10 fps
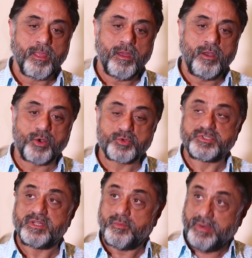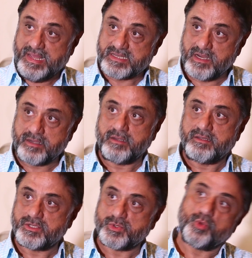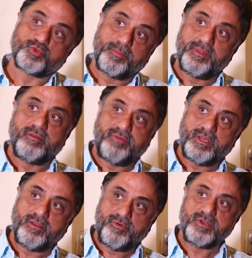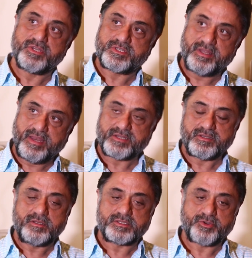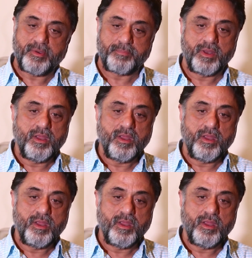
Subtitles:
Not to say that when I started, this also being a very religious script,